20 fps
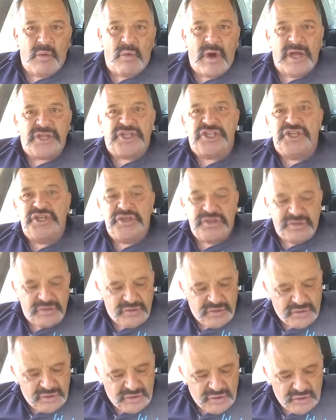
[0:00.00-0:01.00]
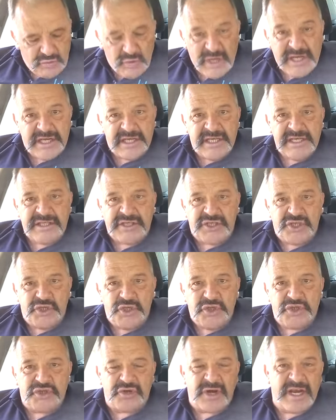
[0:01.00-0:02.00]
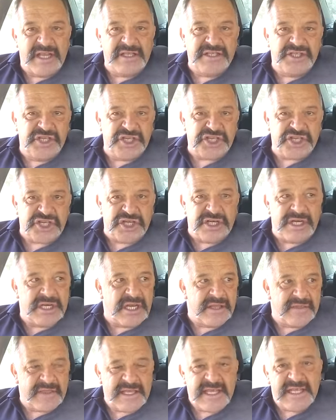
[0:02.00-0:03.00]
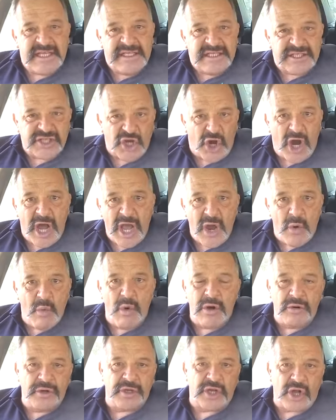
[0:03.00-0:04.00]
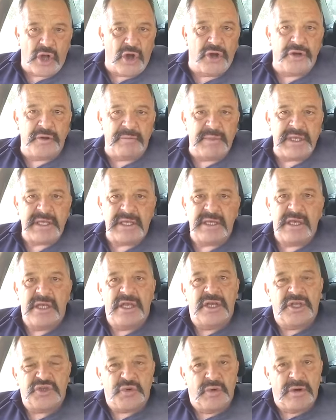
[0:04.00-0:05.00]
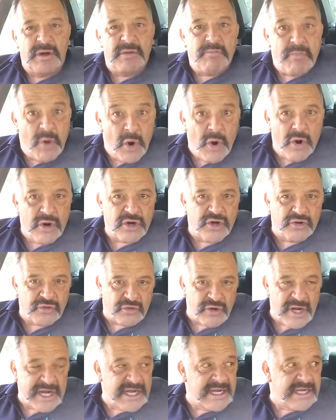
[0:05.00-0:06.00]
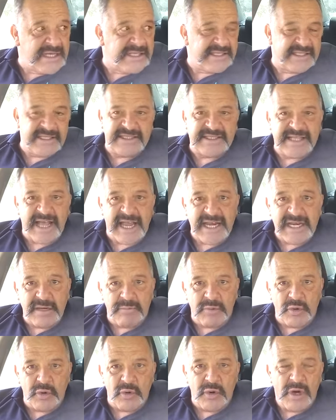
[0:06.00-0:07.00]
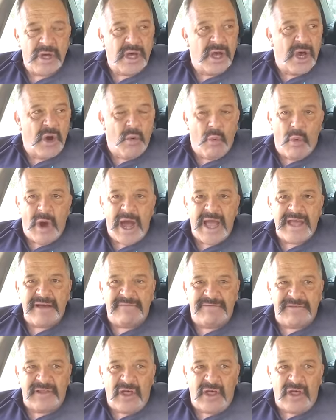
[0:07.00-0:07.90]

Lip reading: We need to transition the entire world economy to a more greener, sustainable way of